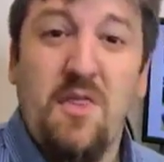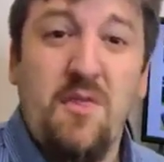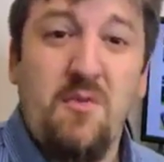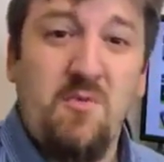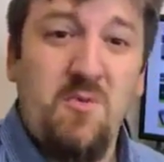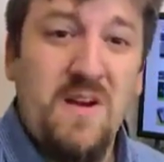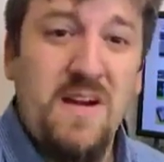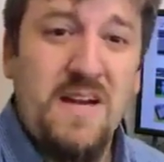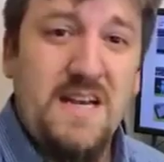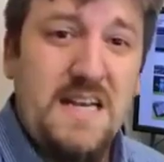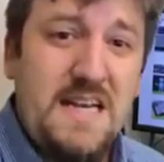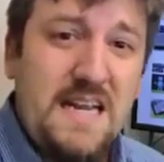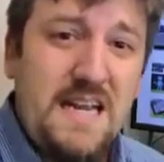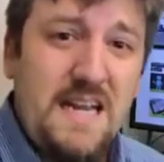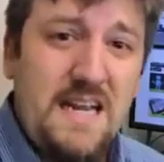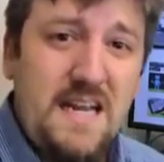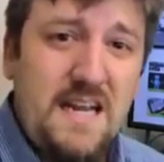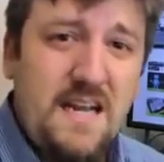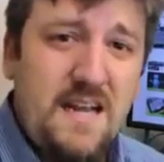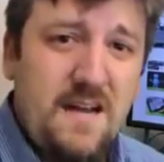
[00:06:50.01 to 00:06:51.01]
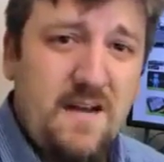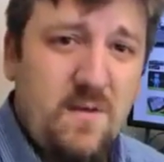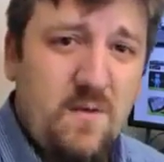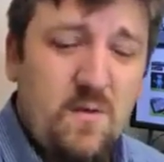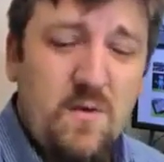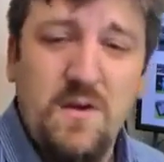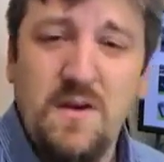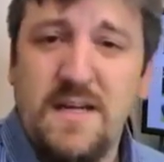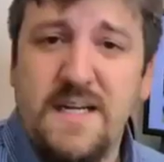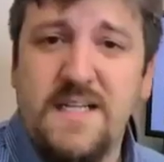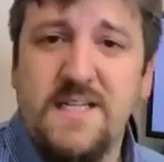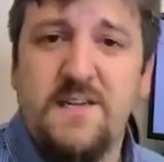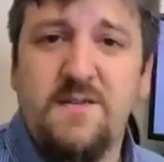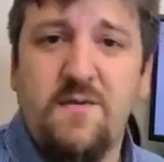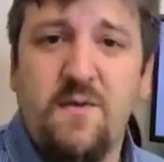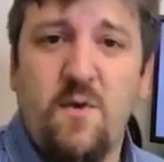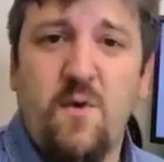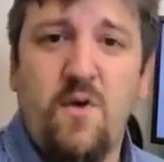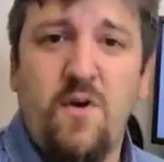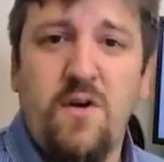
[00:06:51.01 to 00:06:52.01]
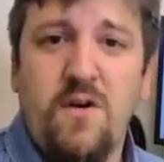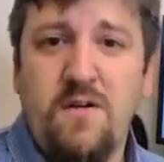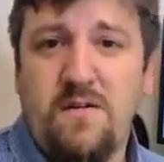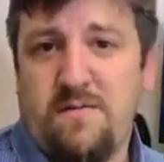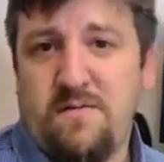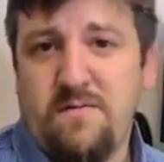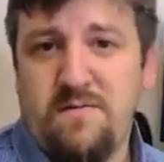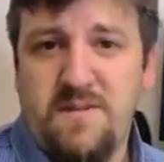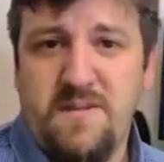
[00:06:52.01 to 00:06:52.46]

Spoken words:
3D released for